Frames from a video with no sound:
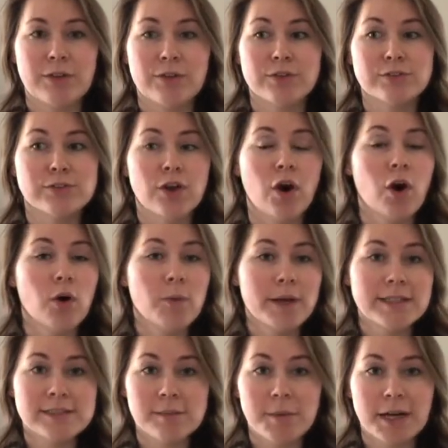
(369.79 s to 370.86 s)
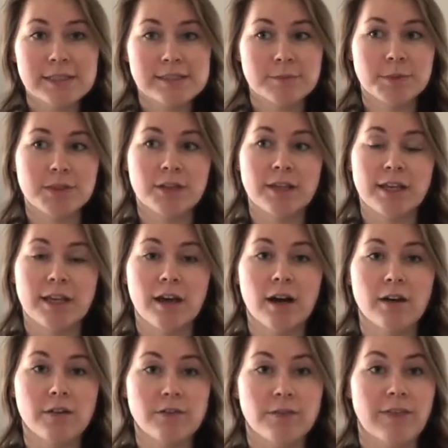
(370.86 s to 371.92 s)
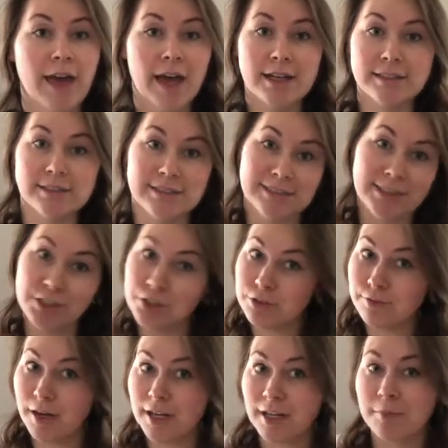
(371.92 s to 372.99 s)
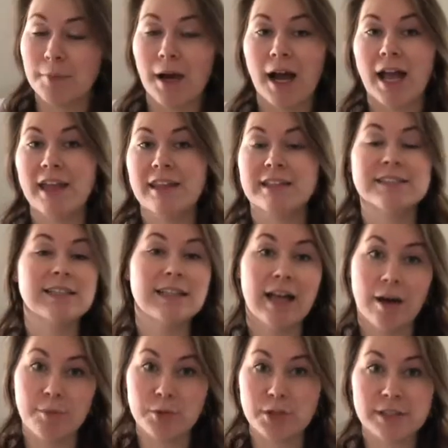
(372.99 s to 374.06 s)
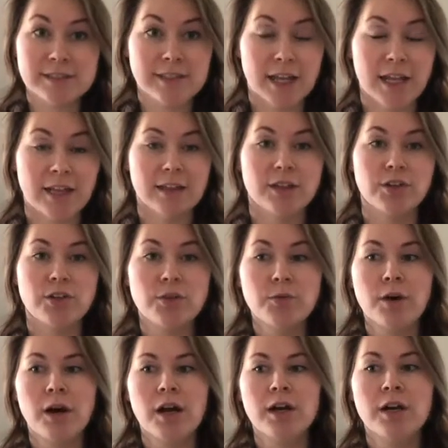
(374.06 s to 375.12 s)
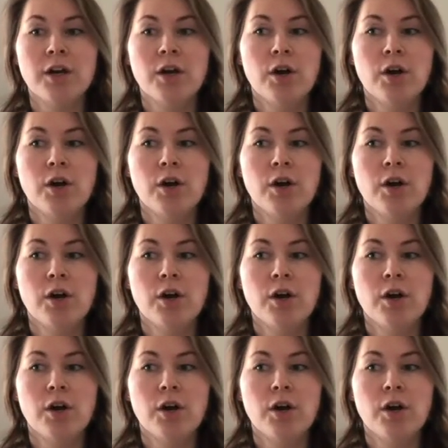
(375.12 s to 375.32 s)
there's always the possibility of that deer running by that's a lot more exciting than you are,